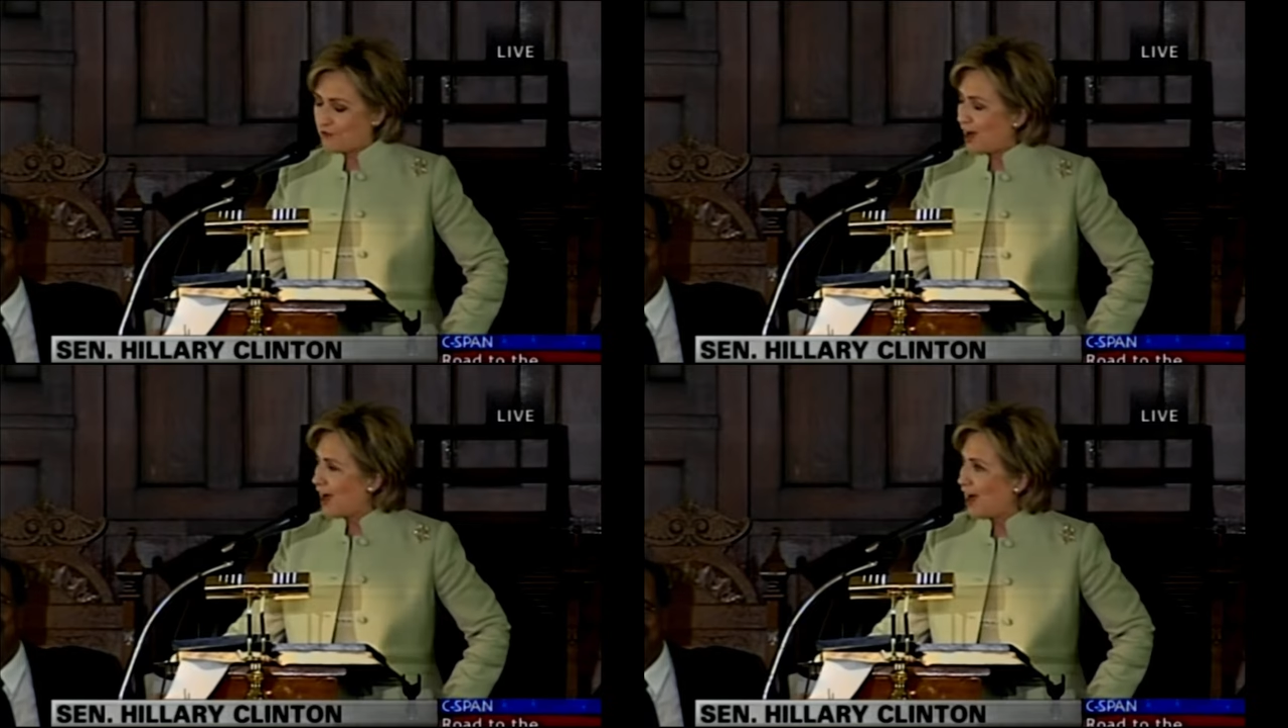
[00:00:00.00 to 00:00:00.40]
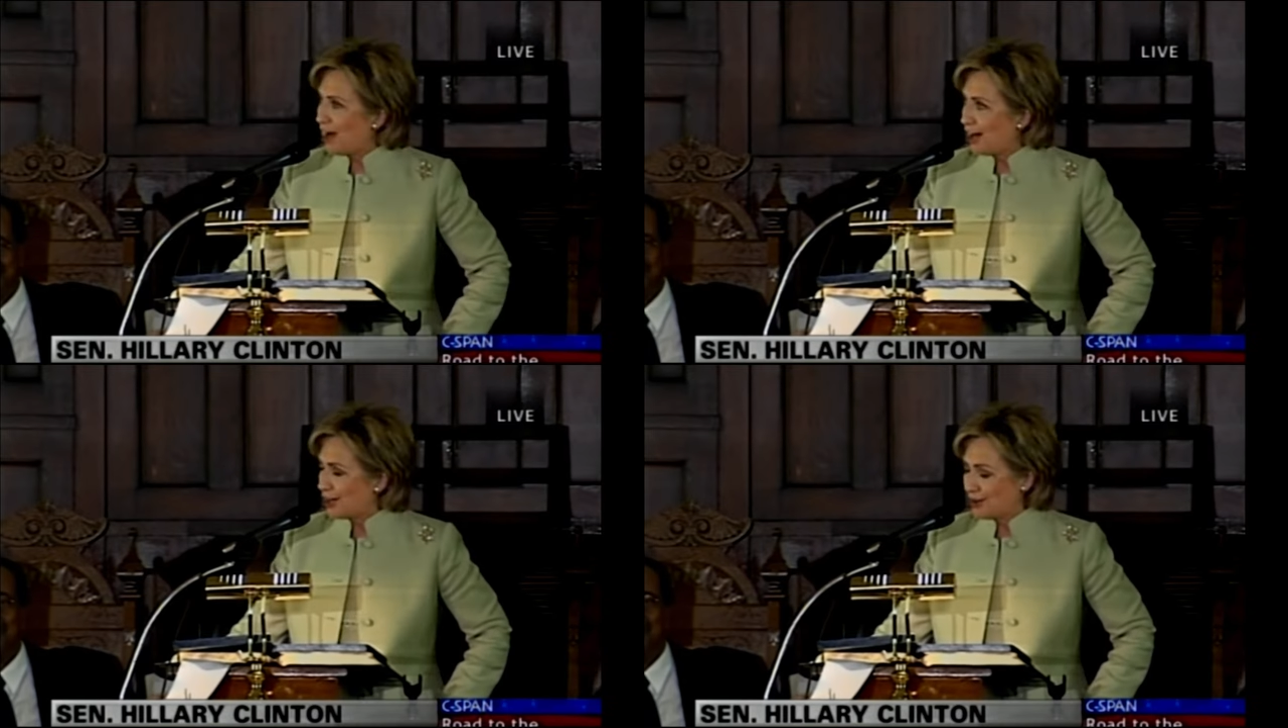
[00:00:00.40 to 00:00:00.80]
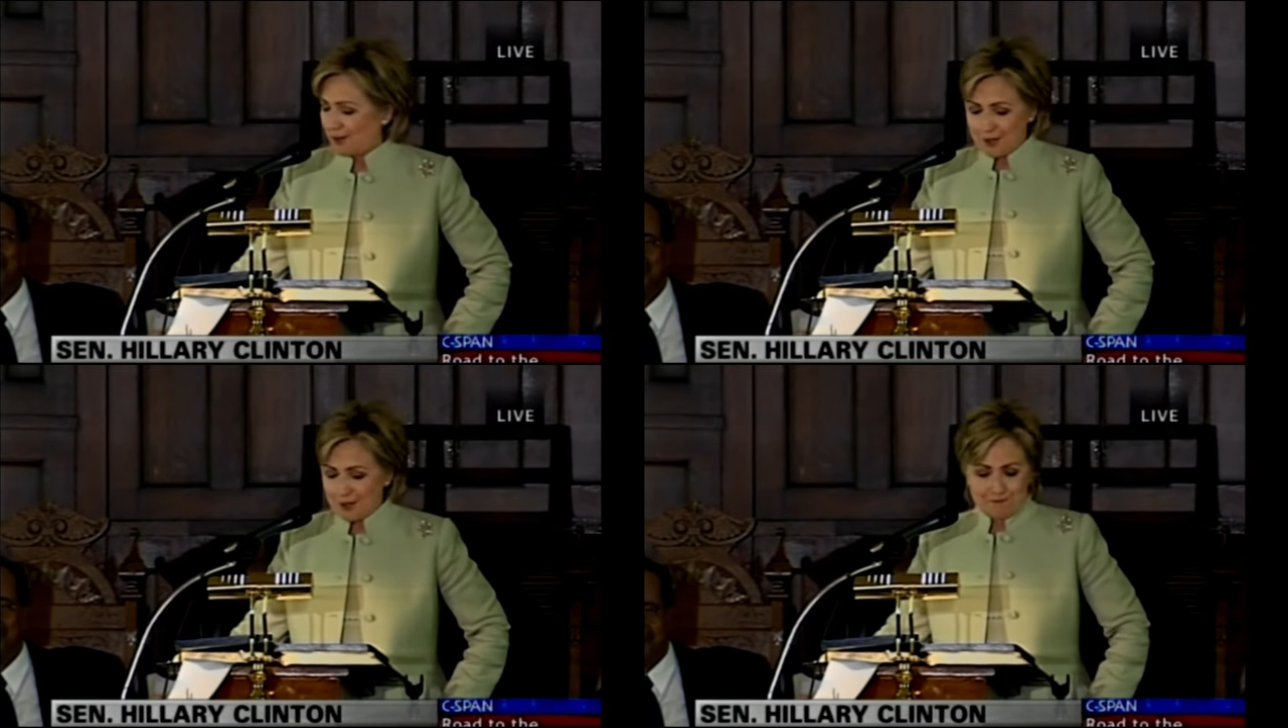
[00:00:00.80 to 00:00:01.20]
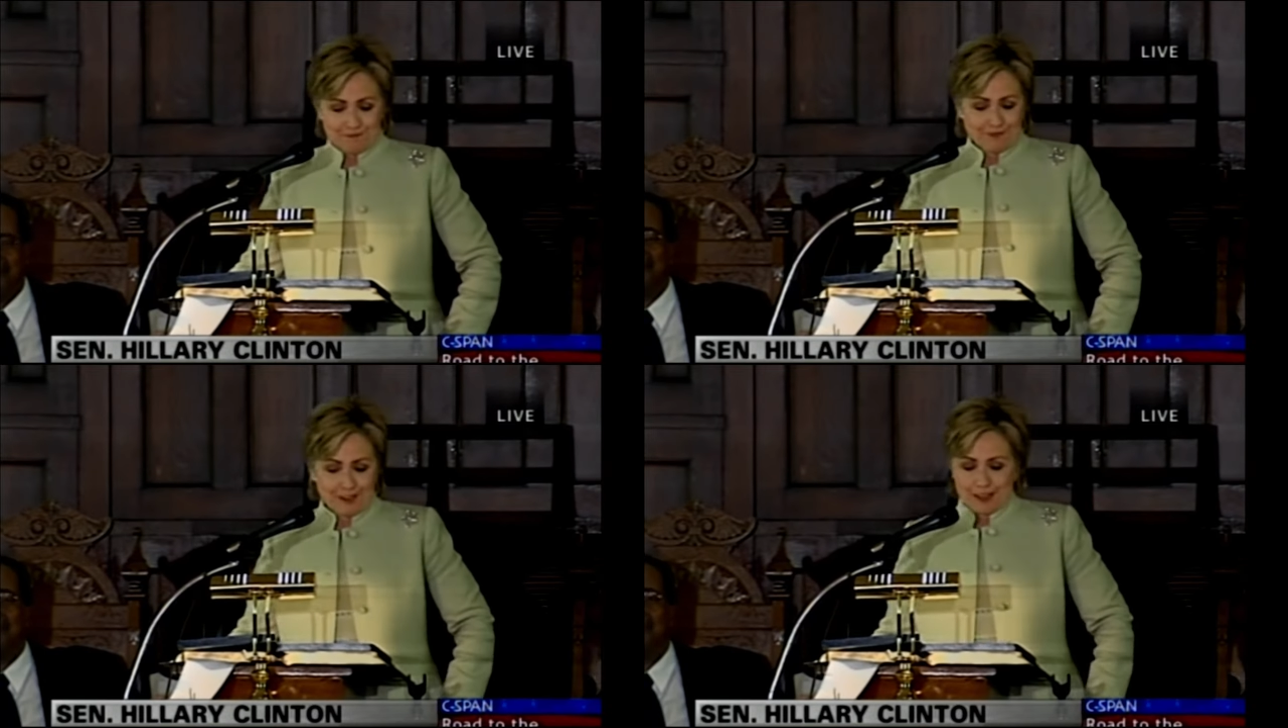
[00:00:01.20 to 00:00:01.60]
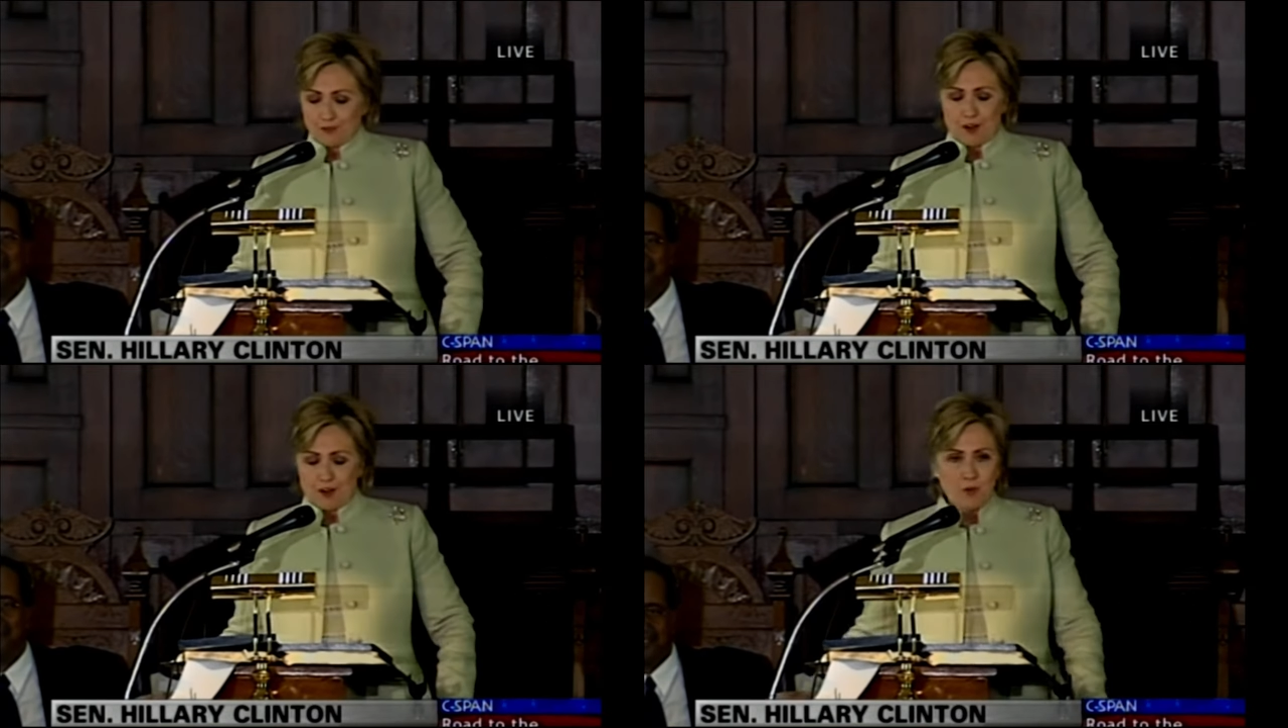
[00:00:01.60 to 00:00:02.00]
too far
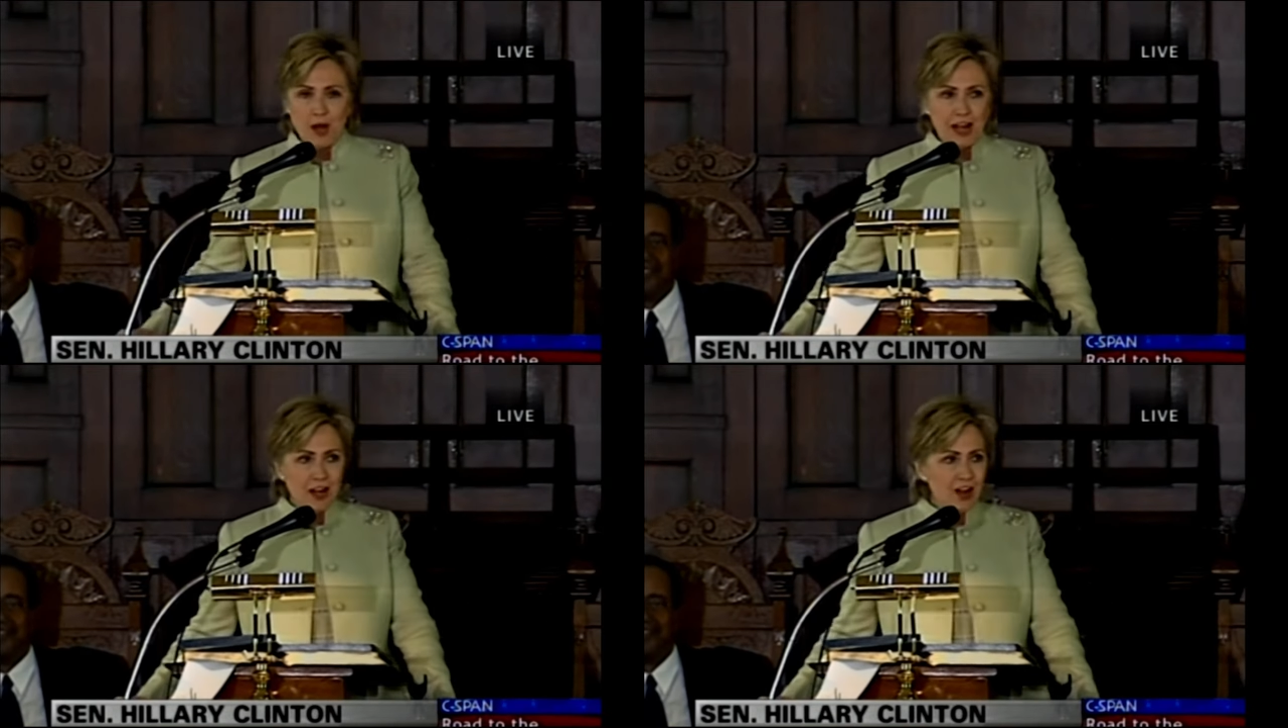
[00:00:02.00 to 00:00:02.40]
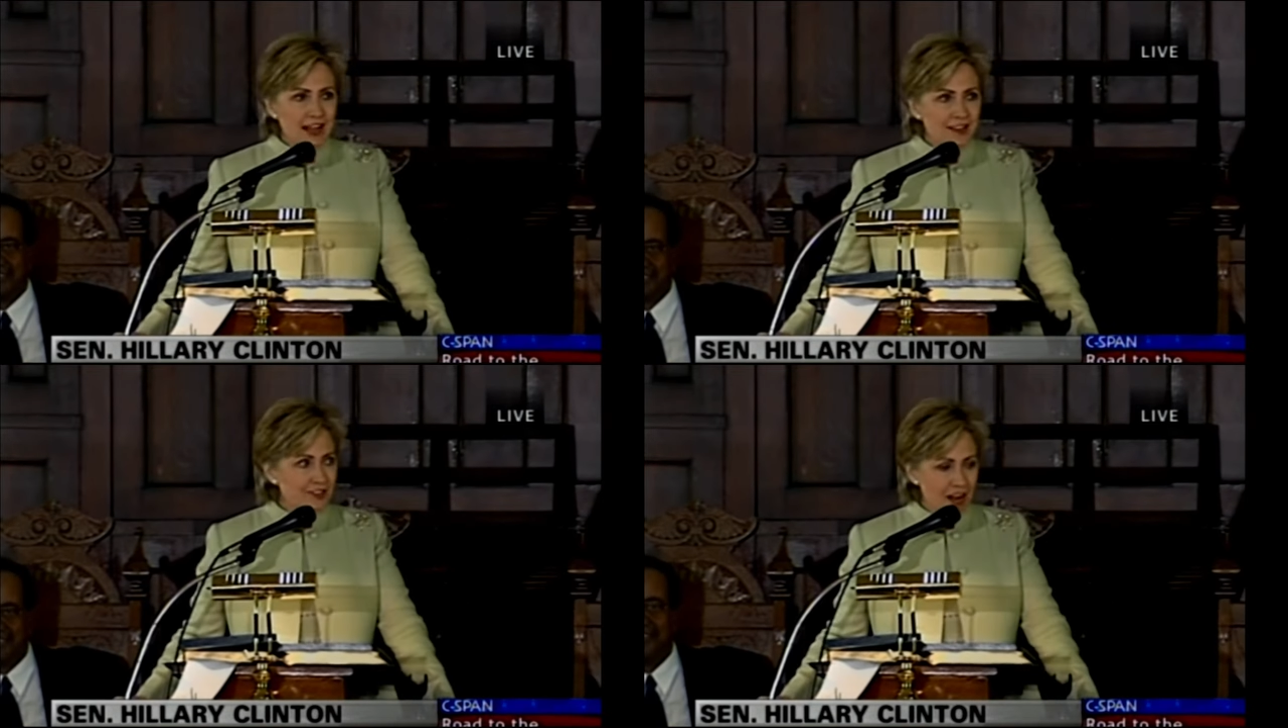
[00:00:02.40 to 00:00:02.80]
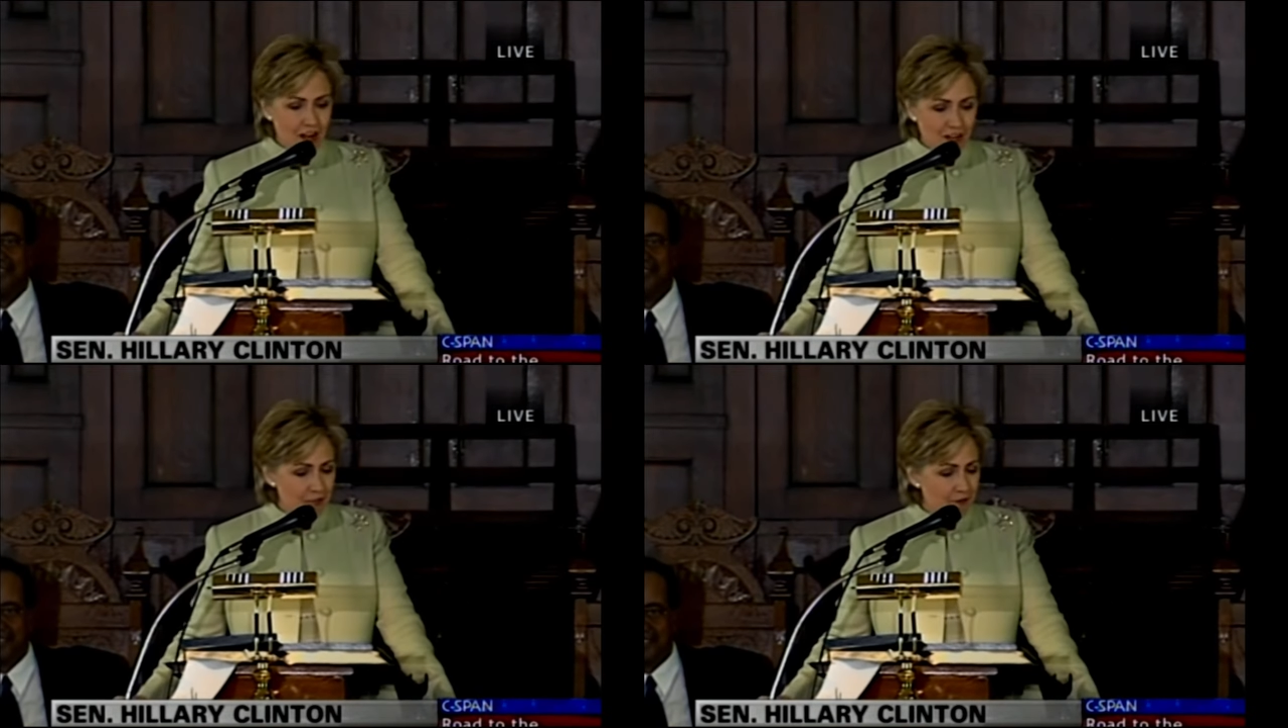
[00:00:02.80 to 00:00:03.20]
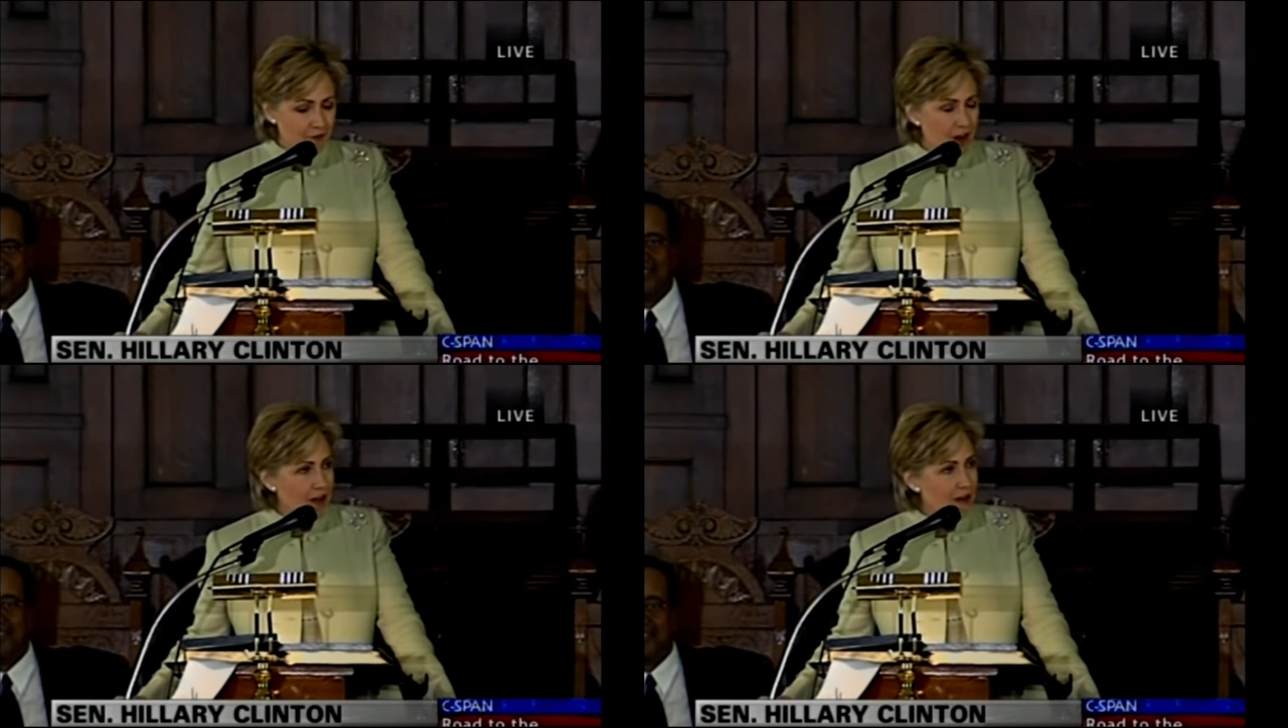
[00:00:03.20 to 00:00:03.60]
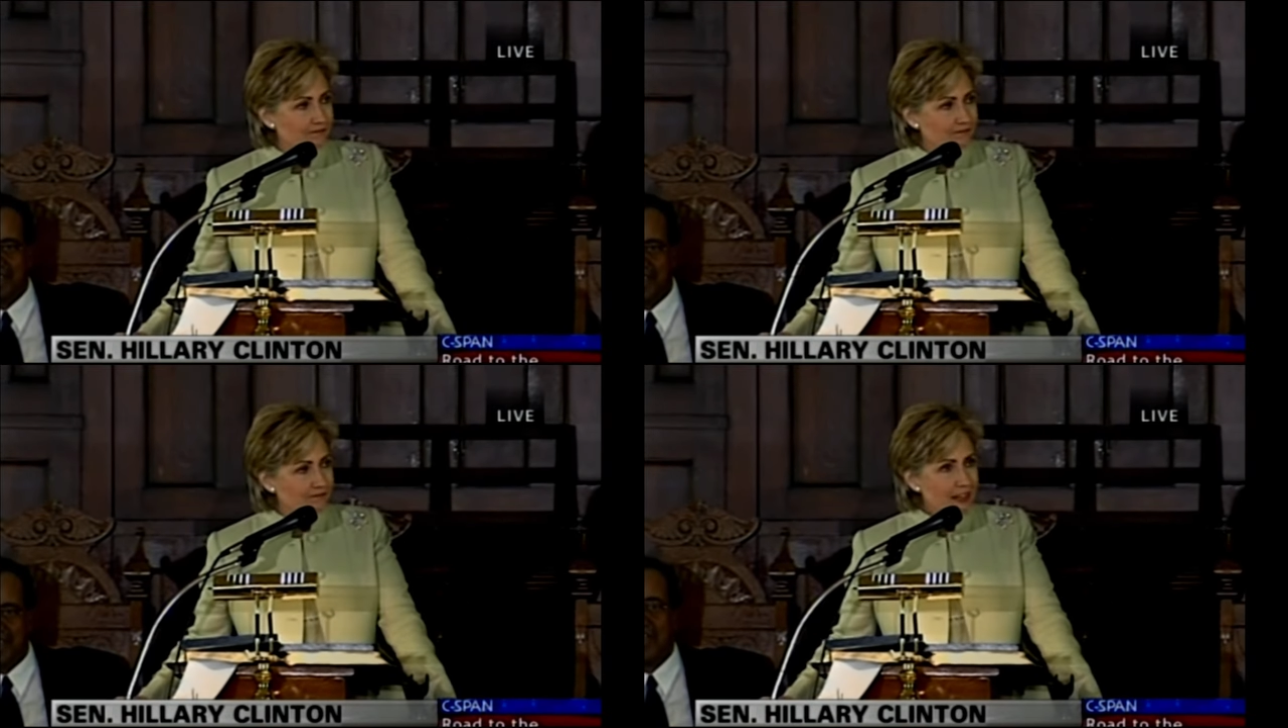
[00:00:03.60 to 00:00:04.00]
from where I started
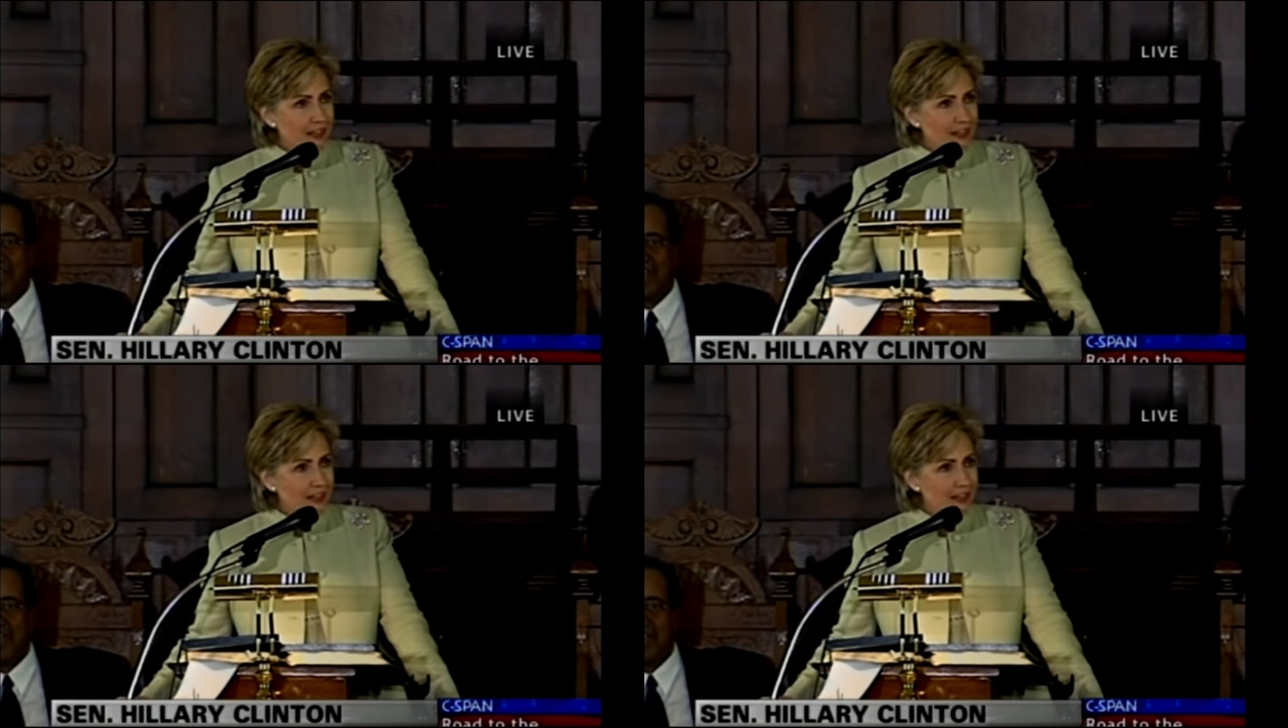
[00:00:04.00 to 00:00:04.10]
from.